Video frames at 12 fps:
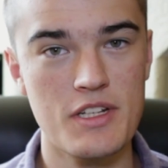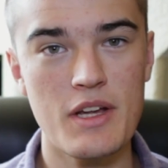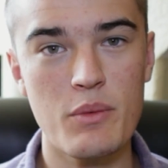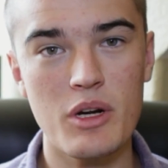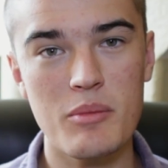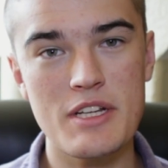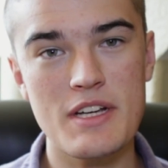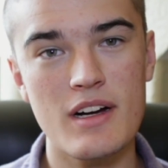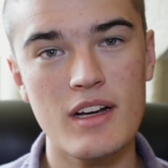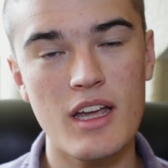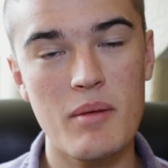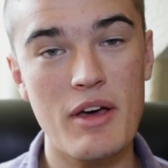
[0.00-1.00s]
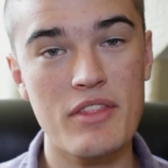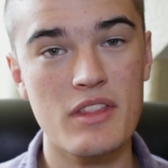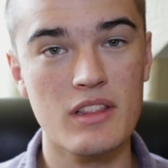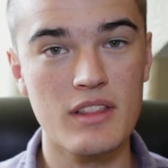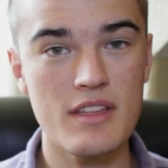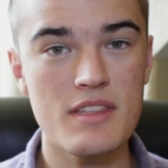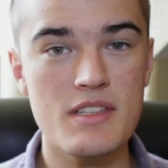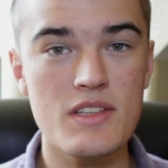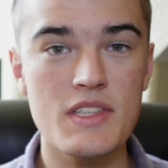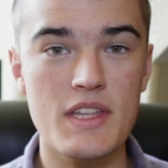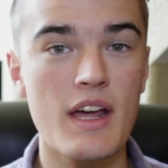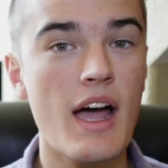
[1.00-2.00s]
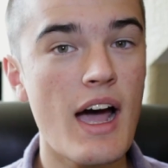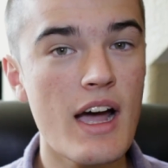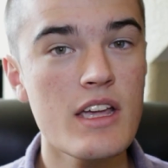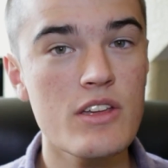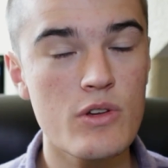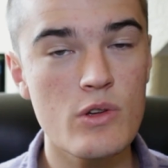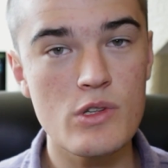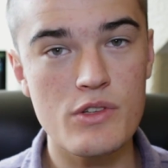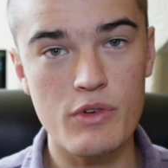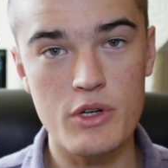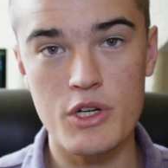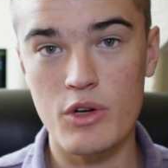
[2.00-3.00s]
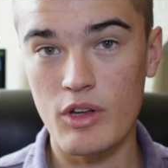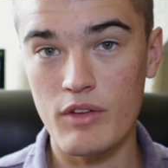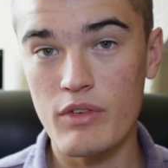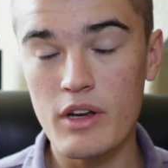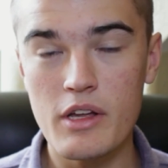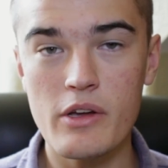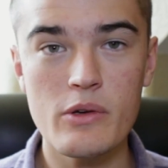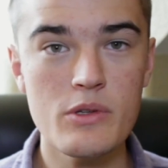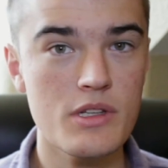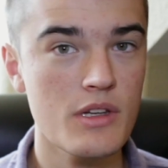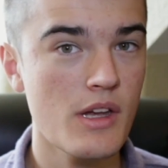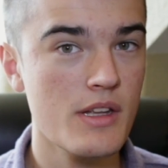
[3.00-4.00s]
Today we're going to be talking about the lenses that I use for shooting videos,